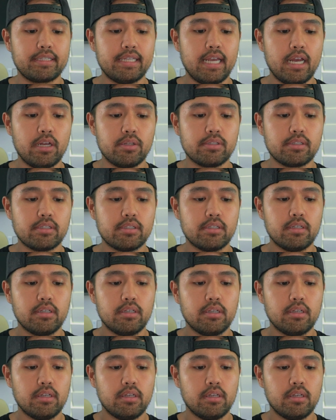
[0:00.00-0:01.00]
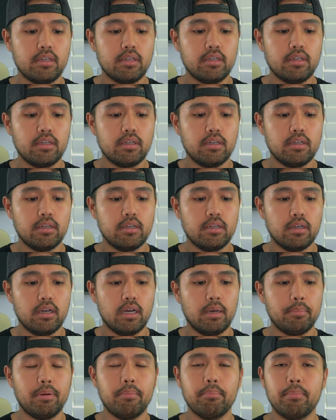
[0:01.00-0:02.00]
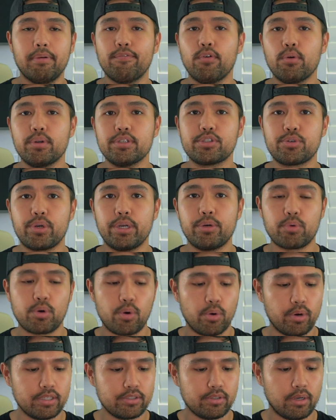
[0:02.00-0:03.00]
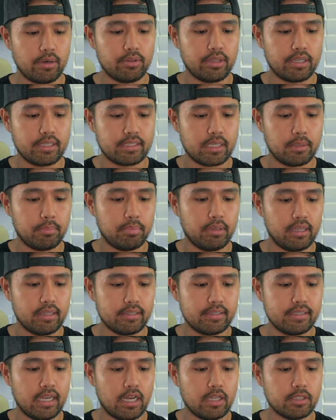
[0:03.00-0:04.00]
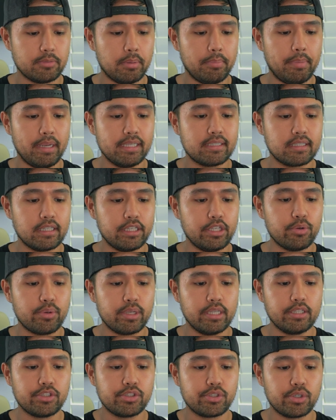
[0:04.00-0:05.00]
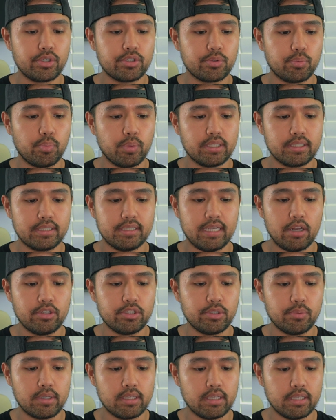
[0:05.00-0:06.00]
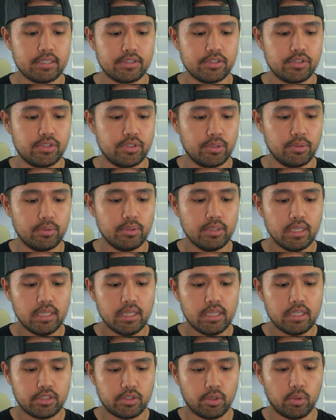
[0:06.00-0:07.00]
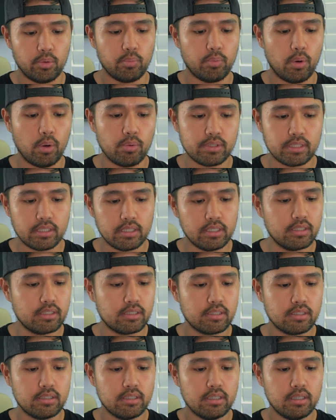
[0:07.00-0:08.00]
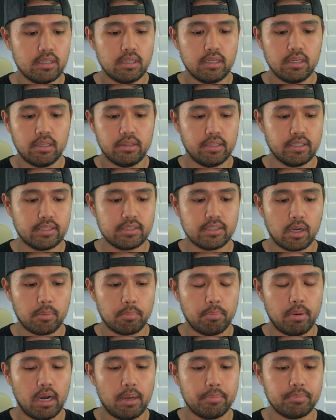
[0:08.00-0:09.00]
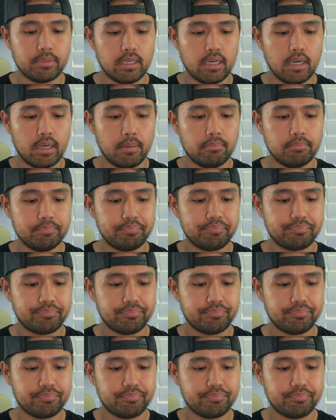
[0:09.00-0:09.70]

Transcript: sounds. My phone is screen recording, so I don't think it's gonna play the sounds, but basically you can search what sounds you wanna listen to. So roses, this song popped up.